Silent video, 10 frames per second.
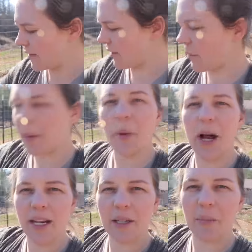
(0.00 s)
I've got my
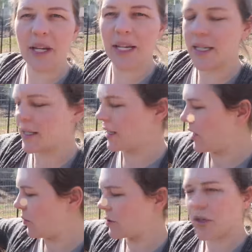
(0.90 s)
potted peas,
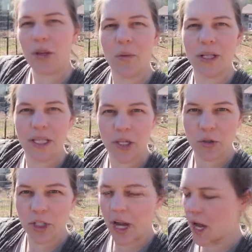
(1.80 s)
which are the ones that you
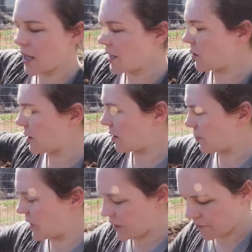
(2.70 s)
shell and you eat the
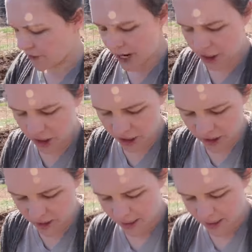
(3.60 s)
peas fresh,